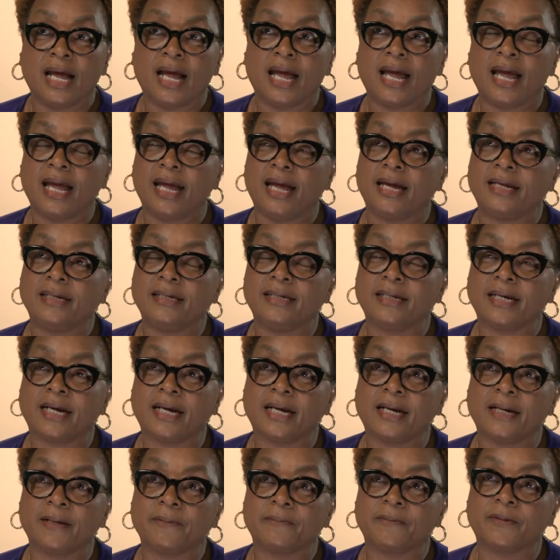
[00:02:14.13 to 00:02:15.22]
And
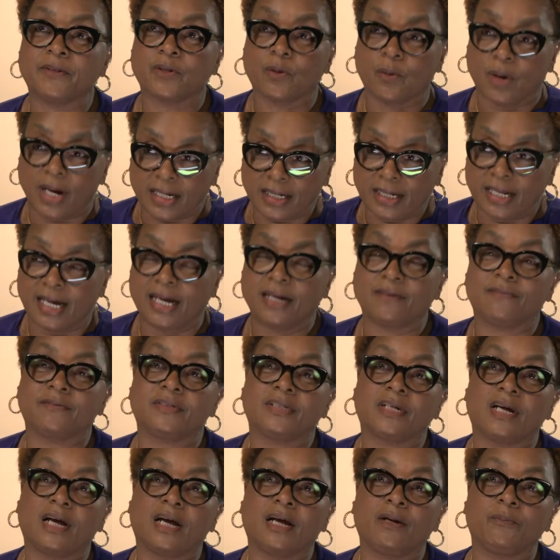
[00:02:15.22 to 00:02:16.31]
so I
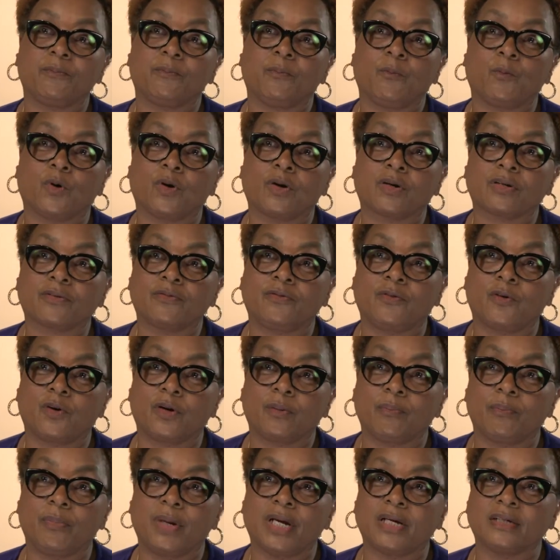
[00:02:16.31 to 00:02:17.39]
left. I worked for
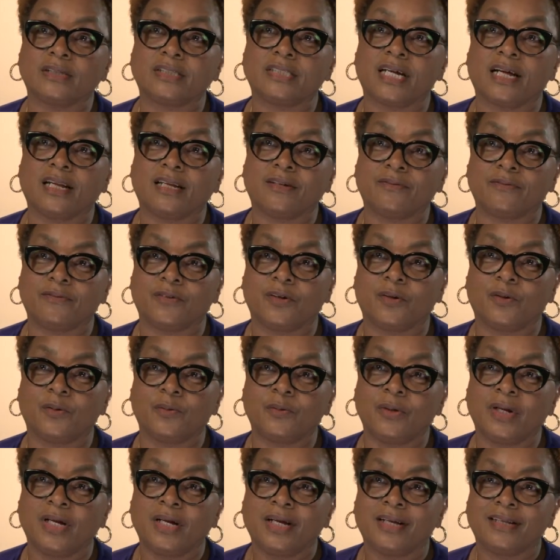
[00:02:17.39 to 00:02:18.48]
Bell
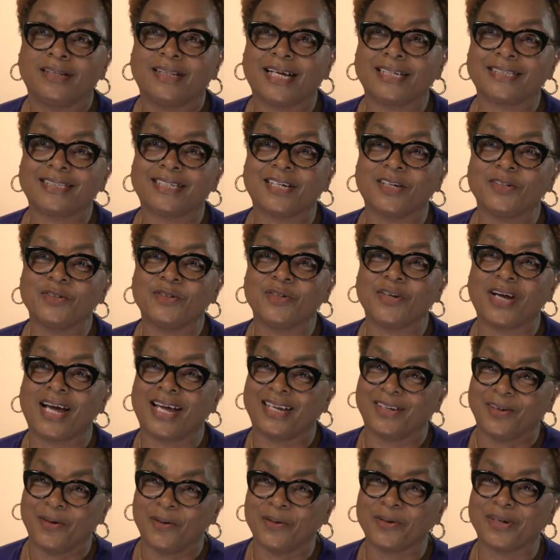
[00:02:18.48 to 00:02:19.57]
Telephone. That tells you how
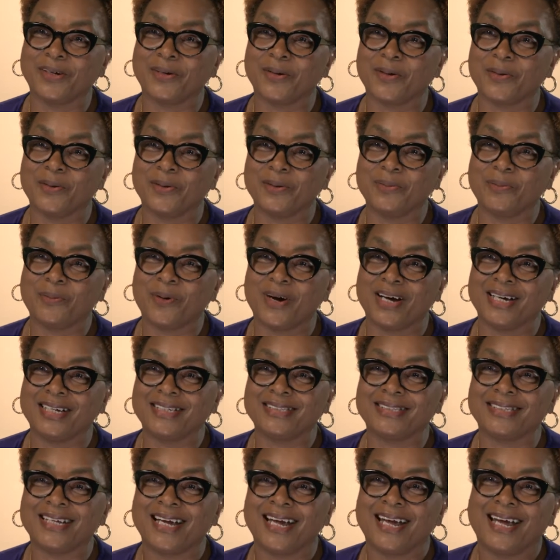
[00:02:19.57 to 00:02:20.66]
long ago it
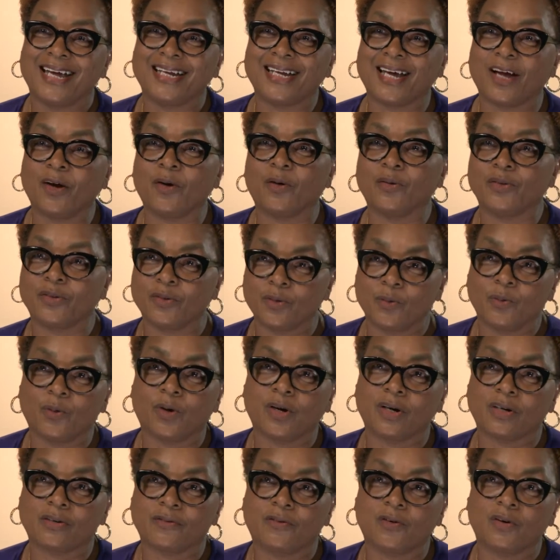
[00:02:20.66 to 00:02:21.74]
was. And I also
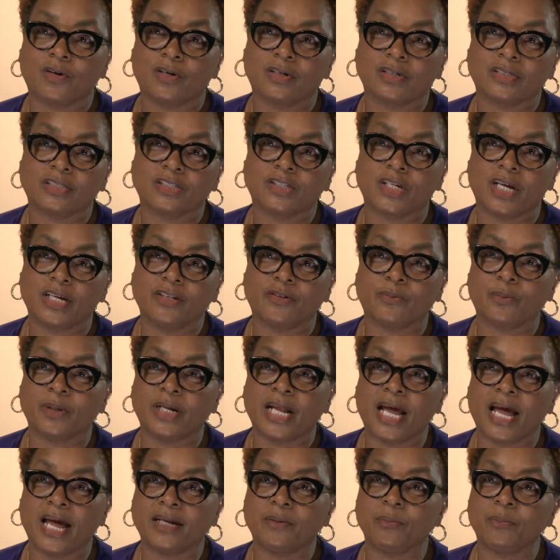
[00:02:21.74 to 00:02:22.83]
worked for Chase
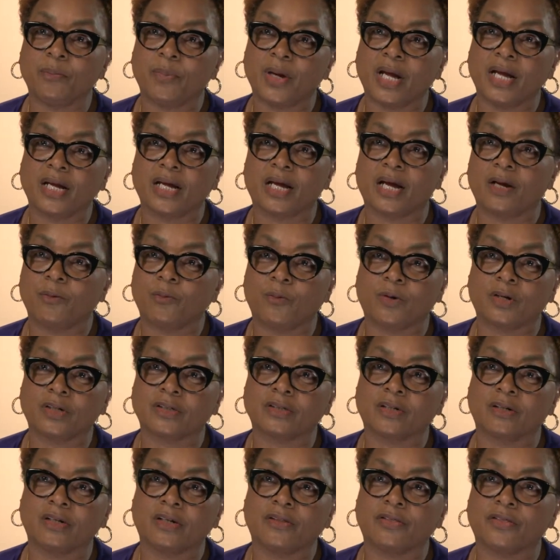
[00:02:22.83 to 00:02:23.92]
Manhattan Bank. I
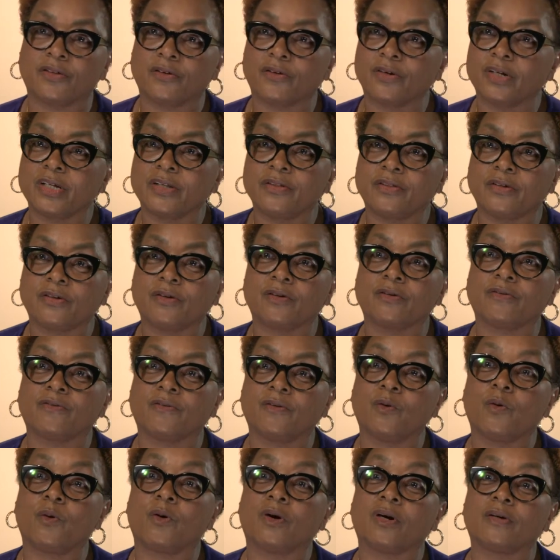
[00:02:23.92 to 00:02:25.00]
worked on the 33rd
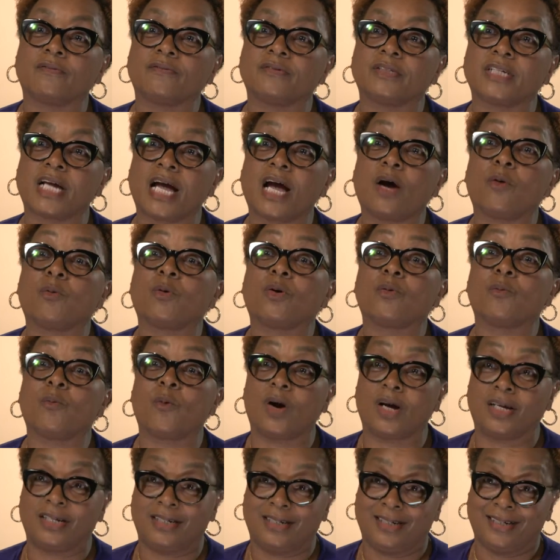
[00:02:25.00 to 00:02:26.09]
floor of Tower
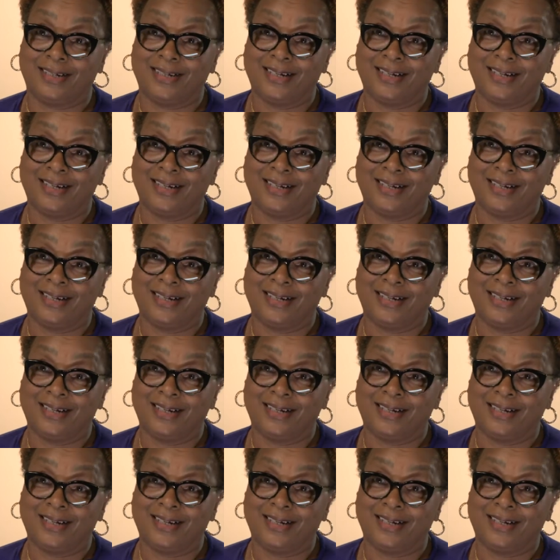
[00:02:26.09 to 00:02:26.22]
1